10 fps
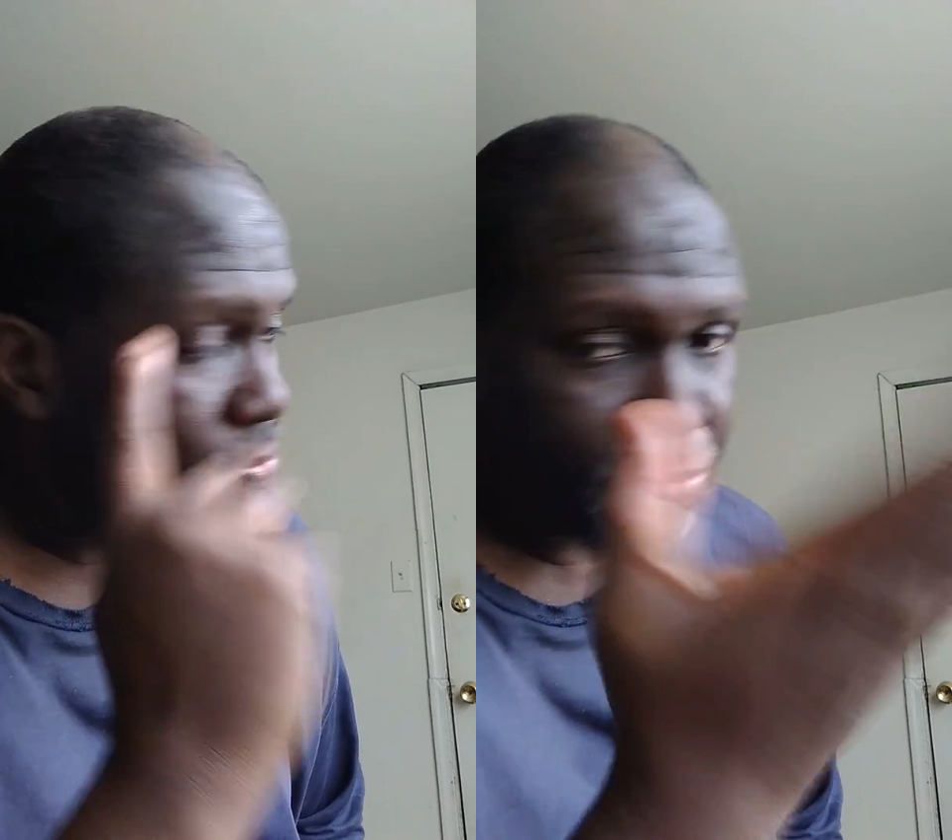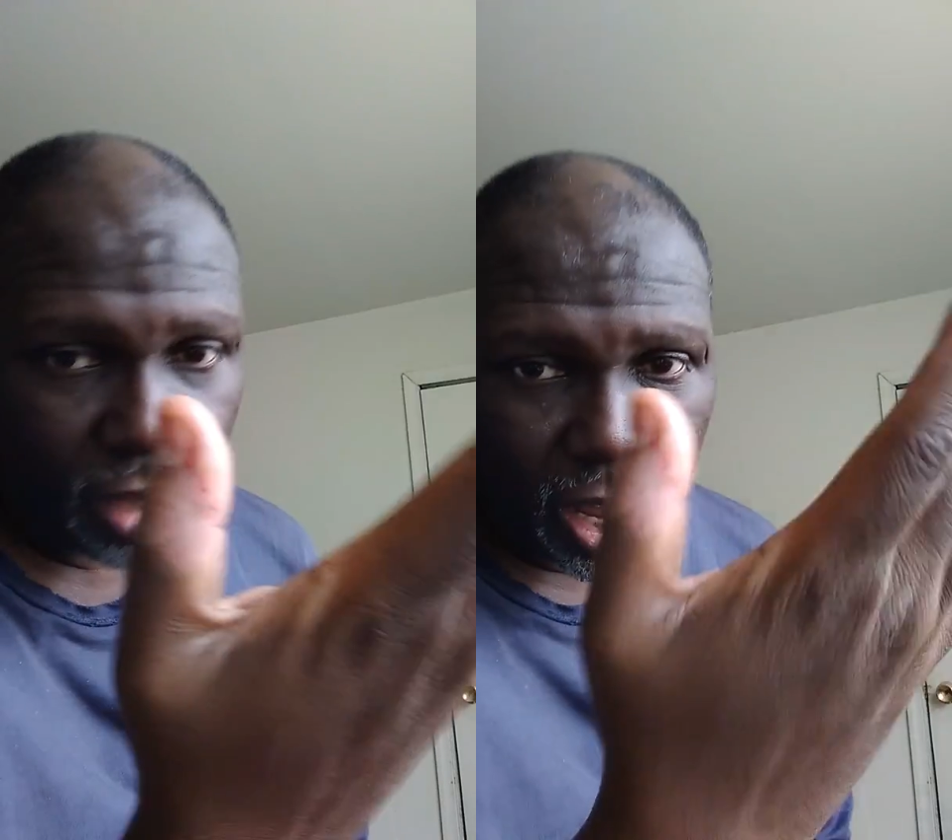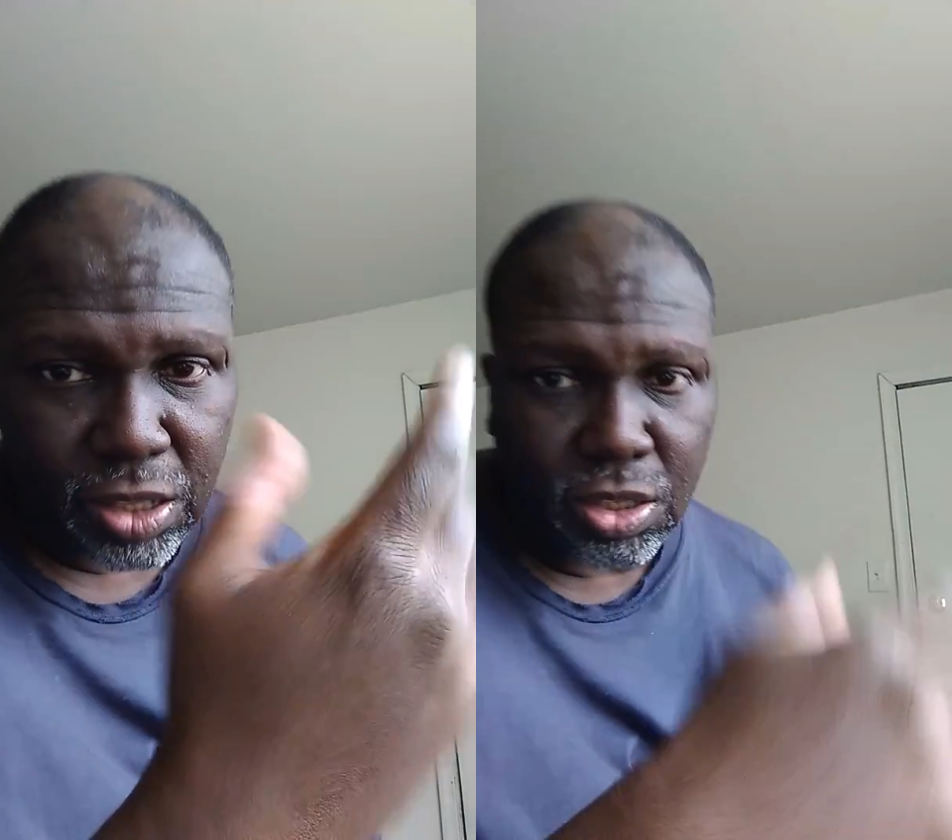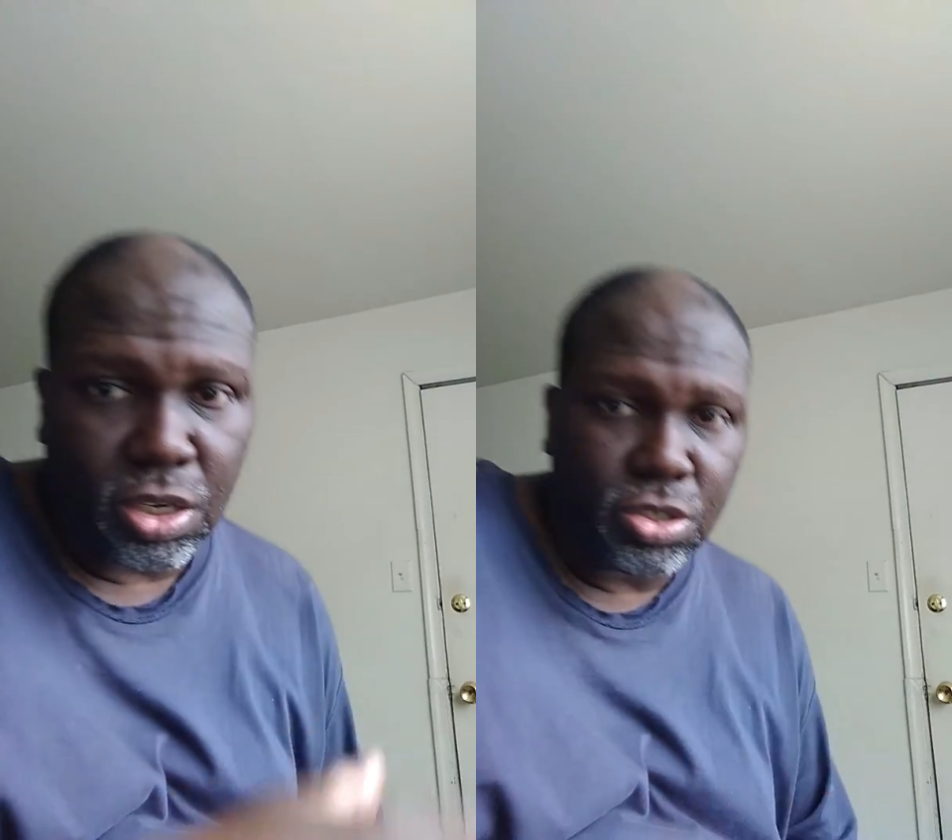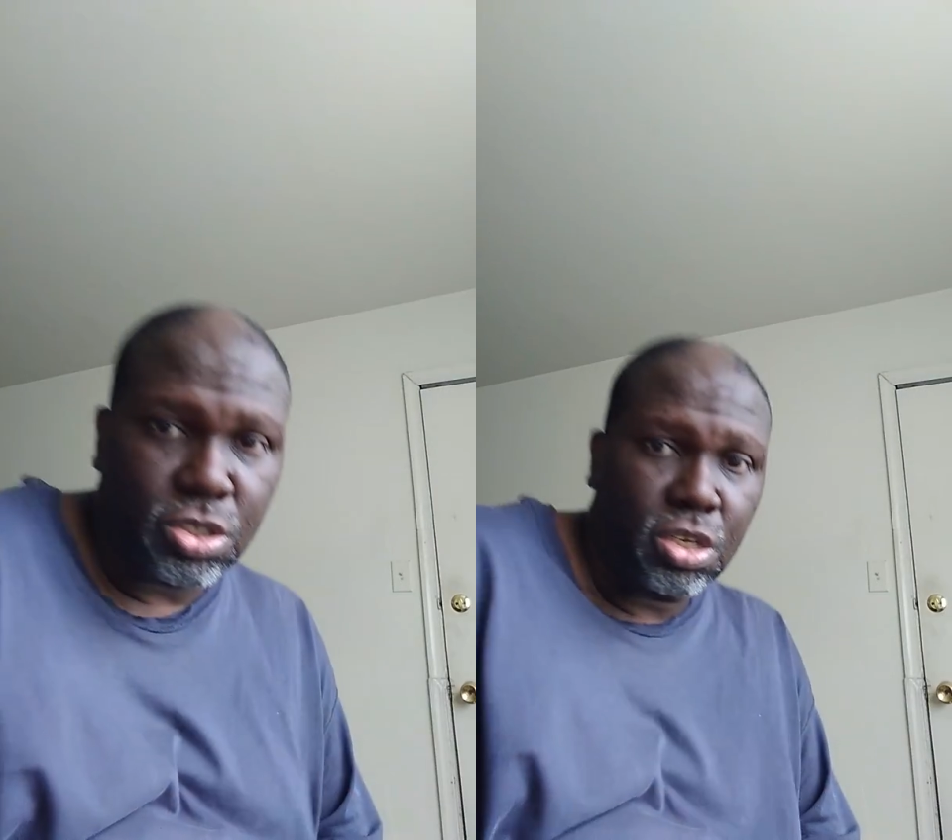I thought
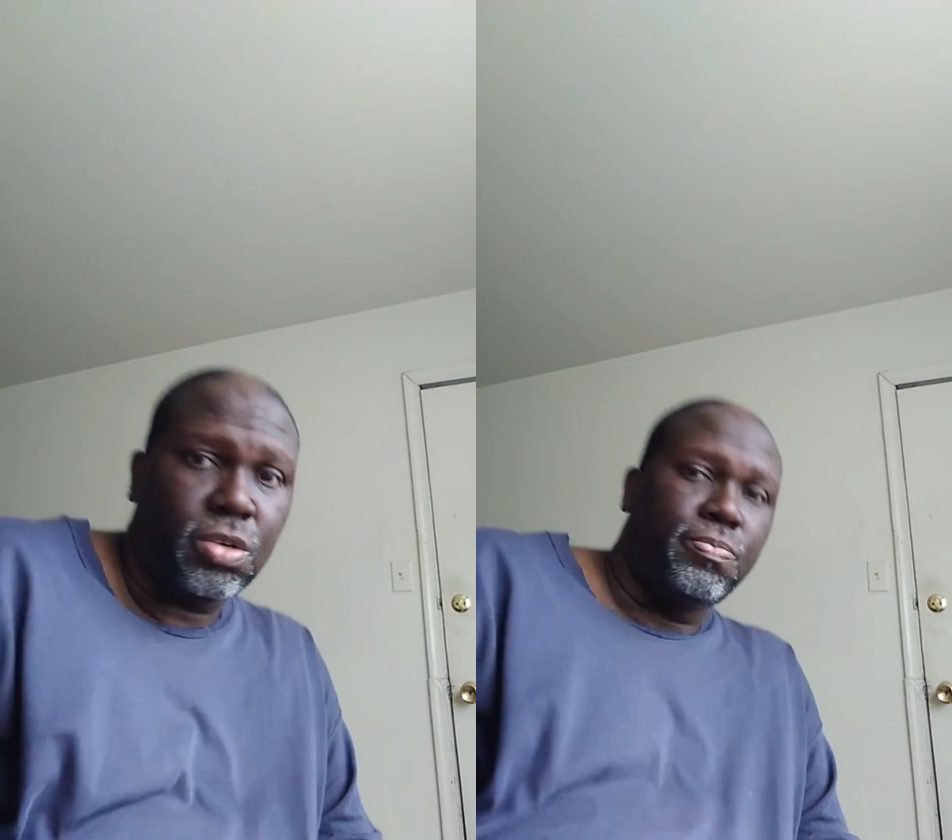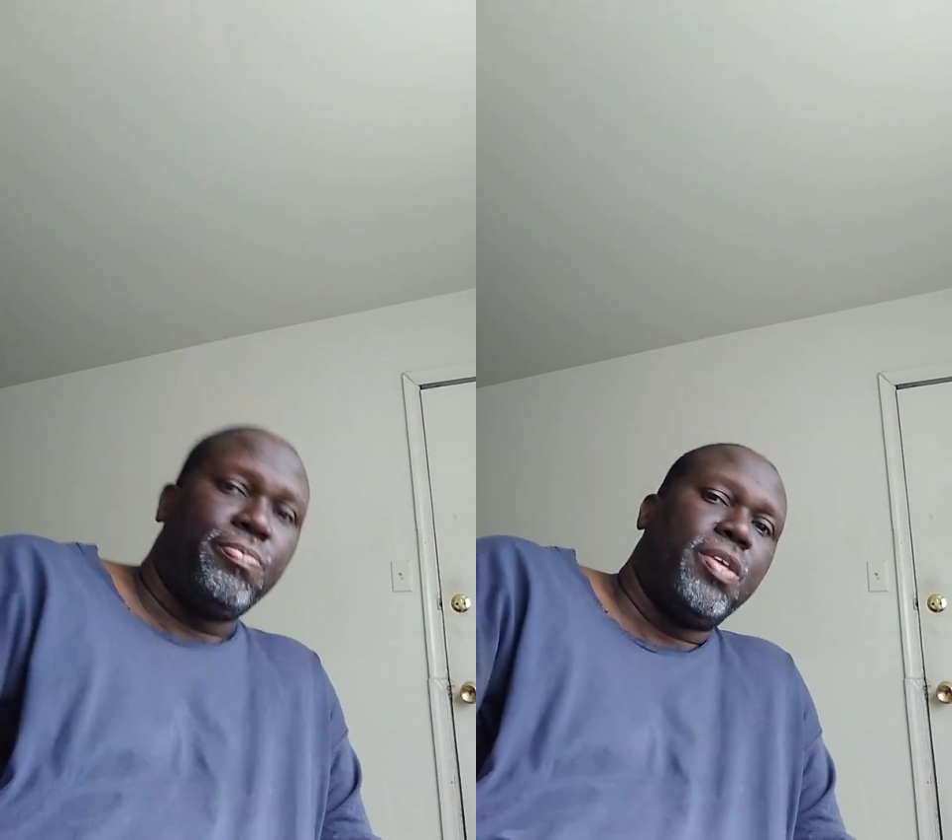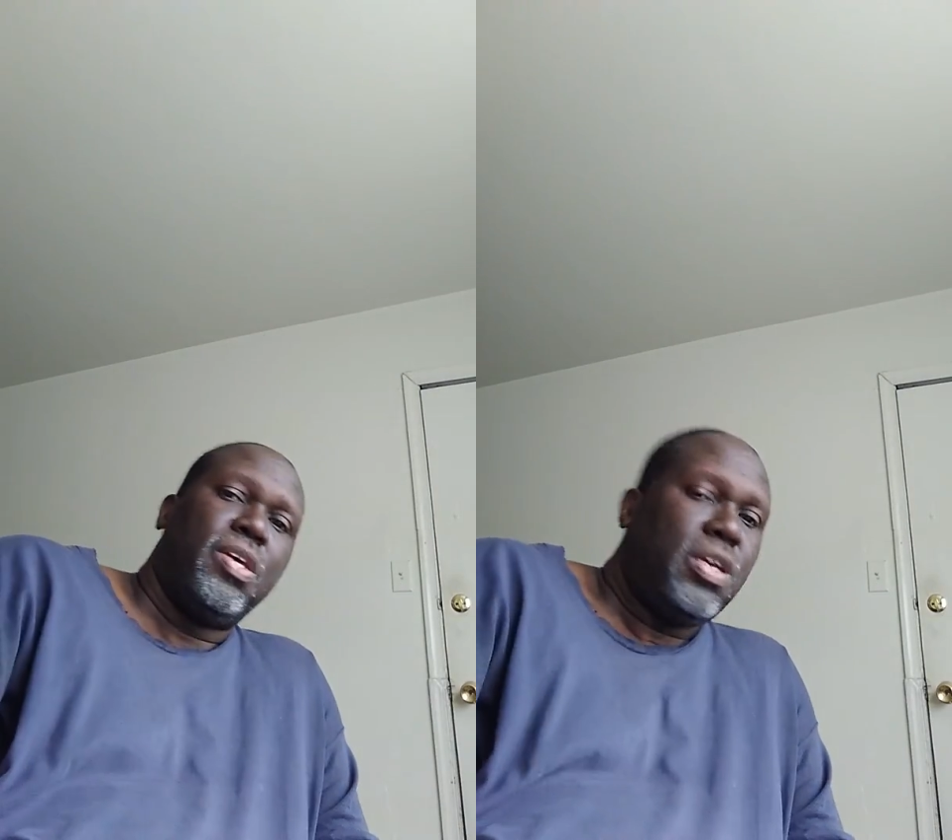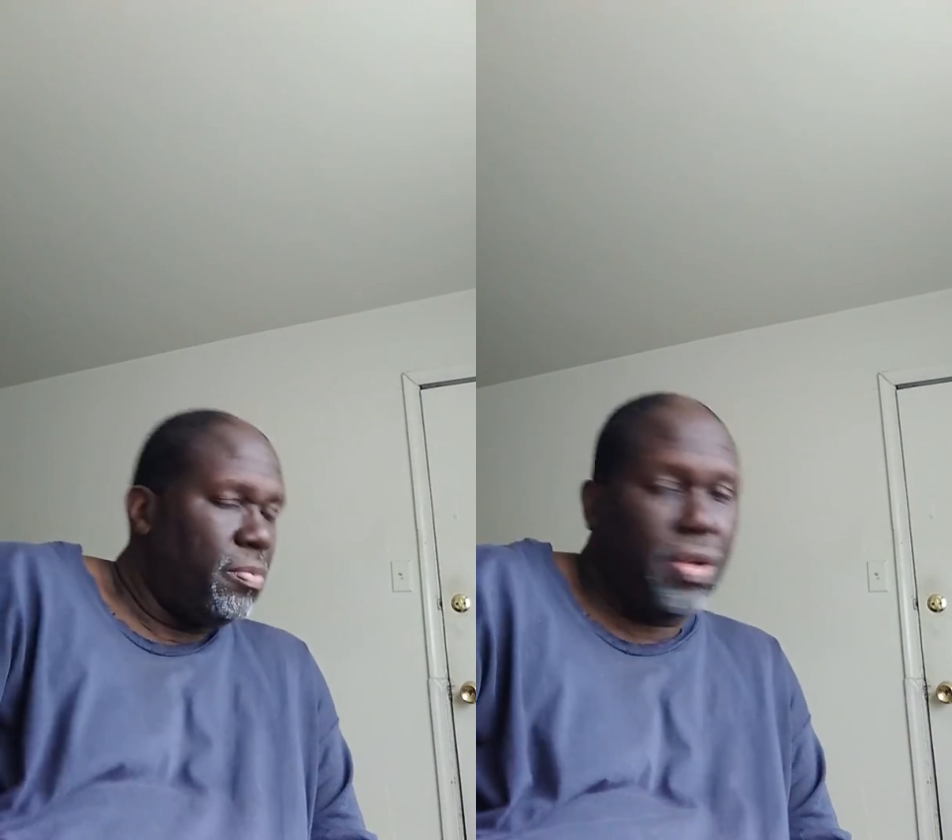so. We